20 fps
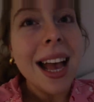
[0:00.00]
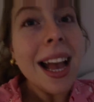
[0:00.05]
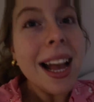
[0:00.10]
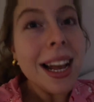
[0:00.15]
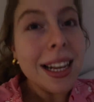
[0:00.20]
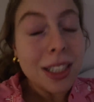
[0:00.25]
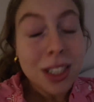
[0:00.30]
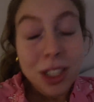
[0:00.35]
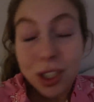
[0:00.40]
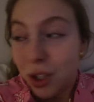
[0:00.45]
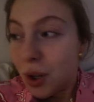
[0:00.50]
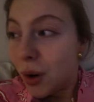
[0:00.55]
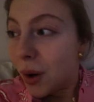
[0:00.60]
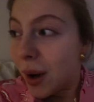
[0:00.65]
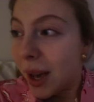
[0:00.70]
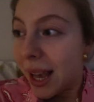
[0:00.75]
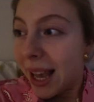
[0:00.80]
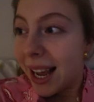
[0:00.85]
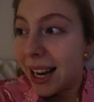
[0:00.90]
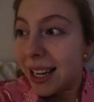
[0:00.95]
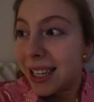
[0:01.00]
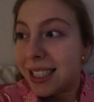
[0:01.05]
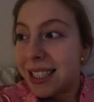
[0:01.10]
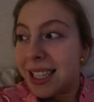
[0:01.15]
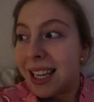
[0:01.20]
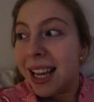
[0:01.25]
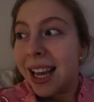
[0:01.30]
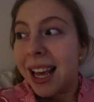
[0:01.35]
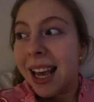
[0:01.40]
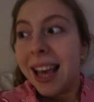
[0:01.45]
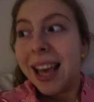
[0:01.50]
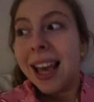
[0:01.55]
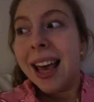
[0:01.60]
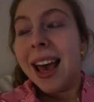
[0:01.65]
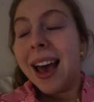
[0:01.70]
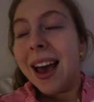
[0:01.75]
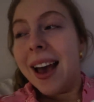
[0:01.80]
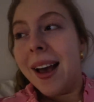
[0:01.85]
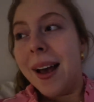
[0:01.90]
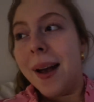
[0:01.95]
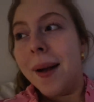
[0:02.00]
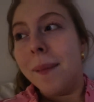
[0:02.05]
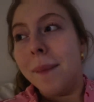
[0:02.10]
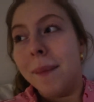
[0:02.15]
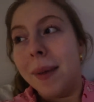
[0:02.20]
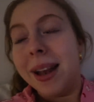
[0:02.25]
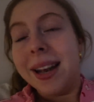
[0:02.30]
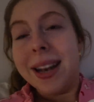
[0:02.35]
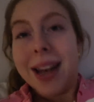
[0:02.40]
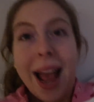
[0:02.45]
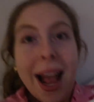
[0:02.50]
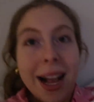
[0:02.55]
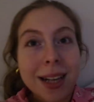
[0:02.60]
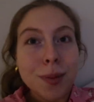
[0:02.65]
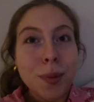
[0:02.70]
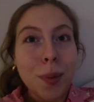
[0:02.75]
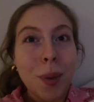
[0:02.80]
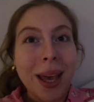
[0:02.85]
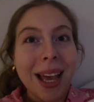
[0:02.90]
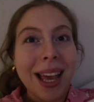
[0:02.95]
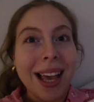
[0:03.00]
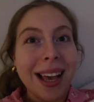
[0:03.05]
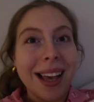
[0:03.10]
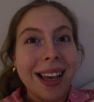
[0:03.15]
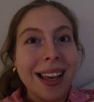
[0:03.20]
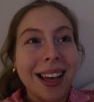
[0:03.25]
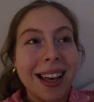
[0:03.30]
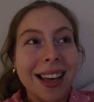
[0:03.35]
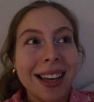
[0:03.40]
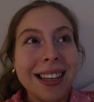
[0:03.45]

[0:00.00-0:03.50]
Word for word: enjoyed. Um, next week